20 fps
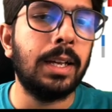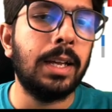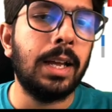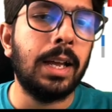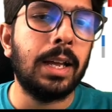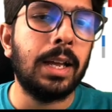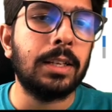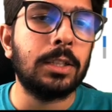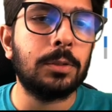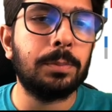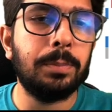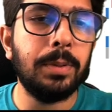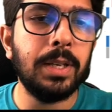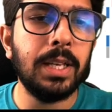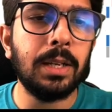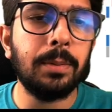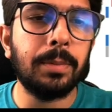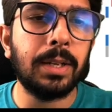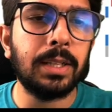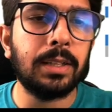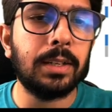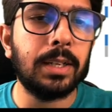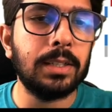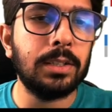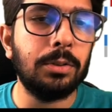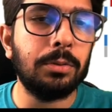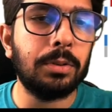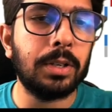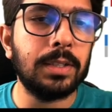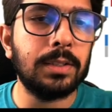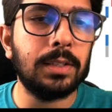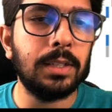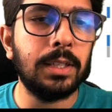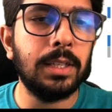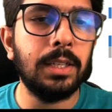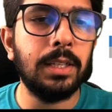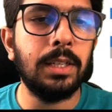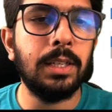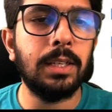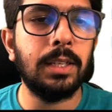Speak method, as you can
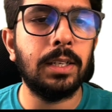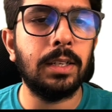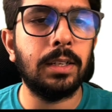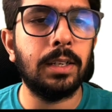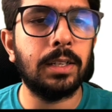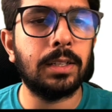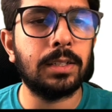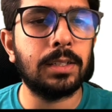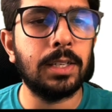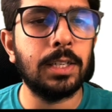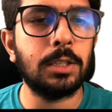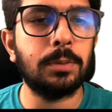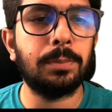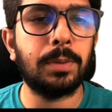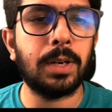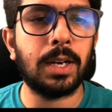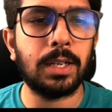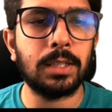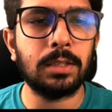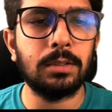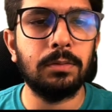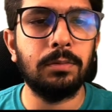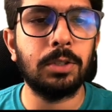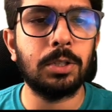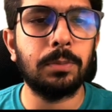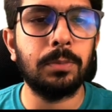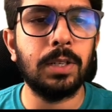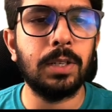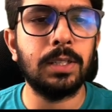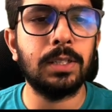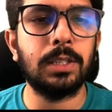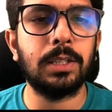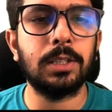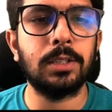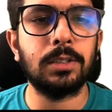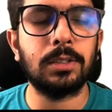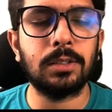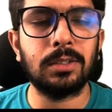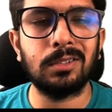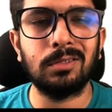see, it says pass, which means it
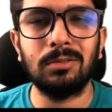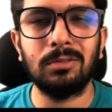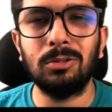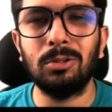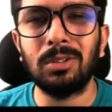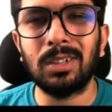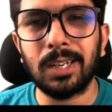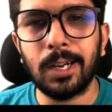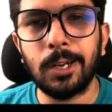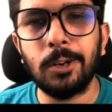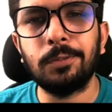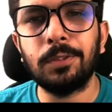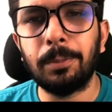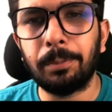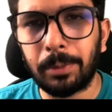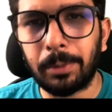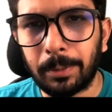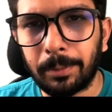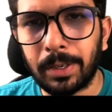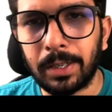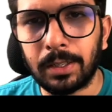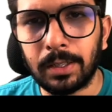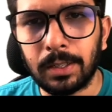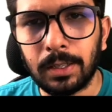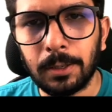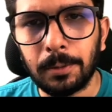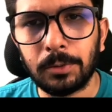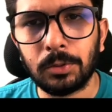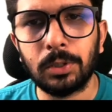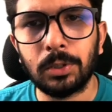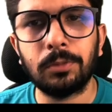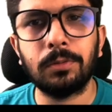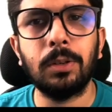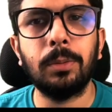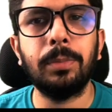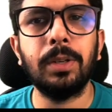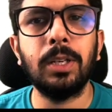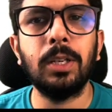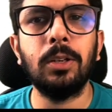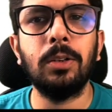is not kind of implemented. So it will
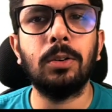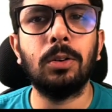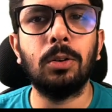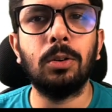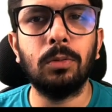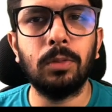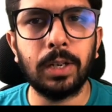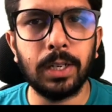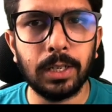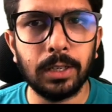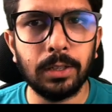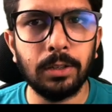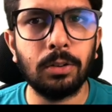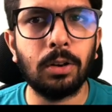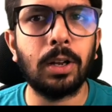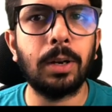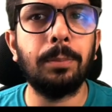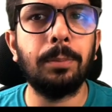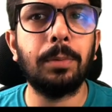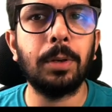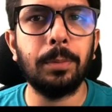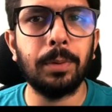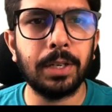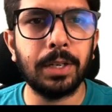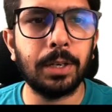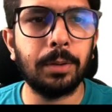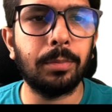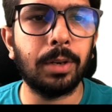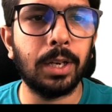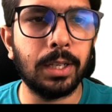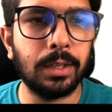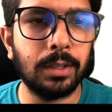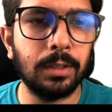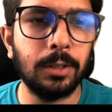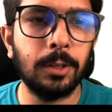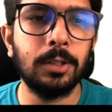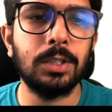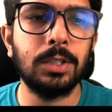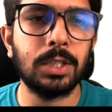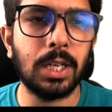be overwritten or implemented by
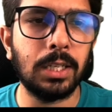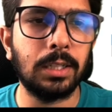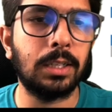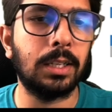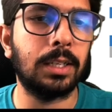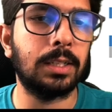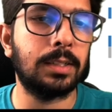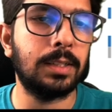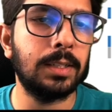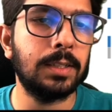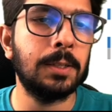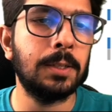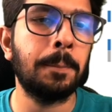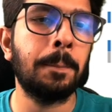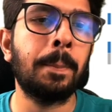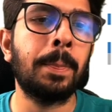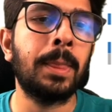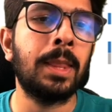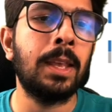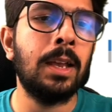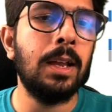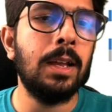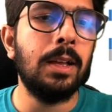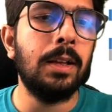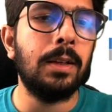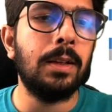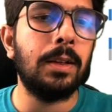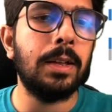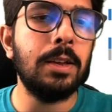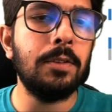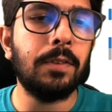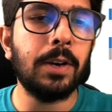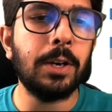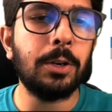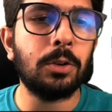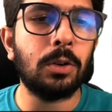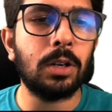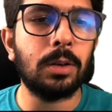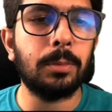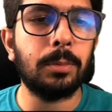the child classes. If I
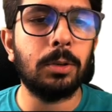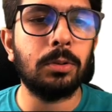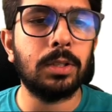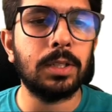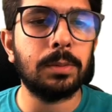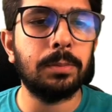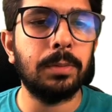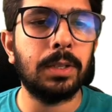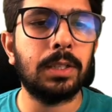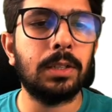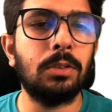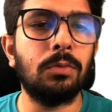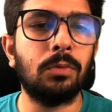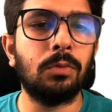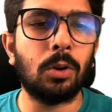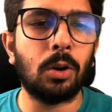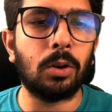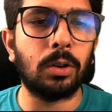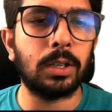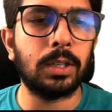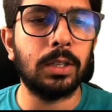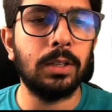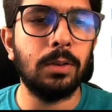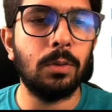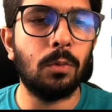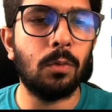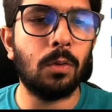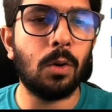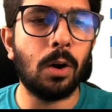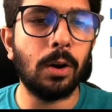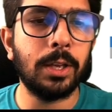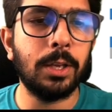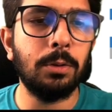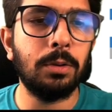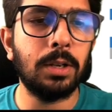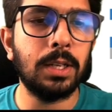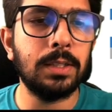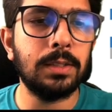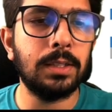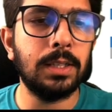talk about this method walk, you
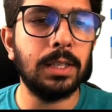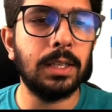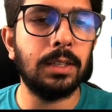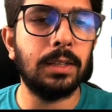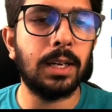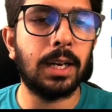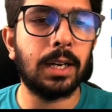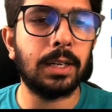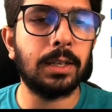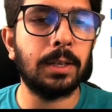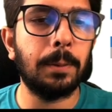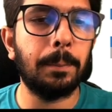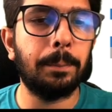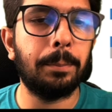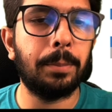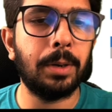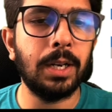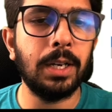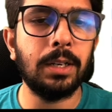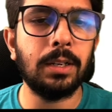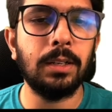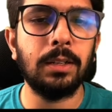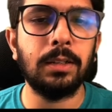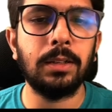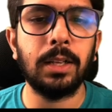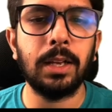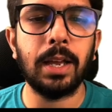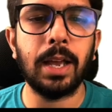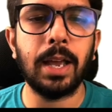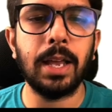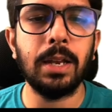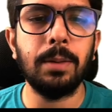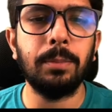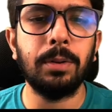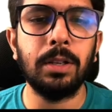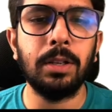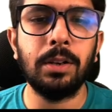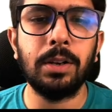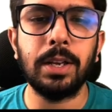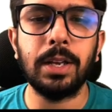can see that print the
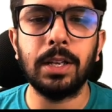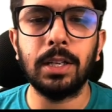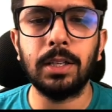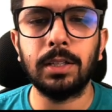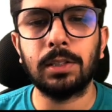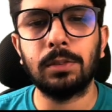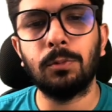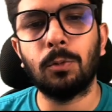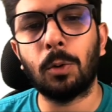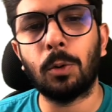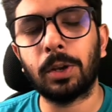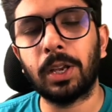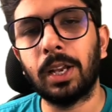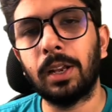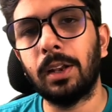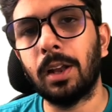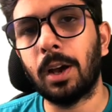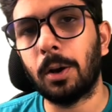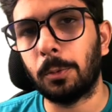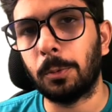animal is walking now.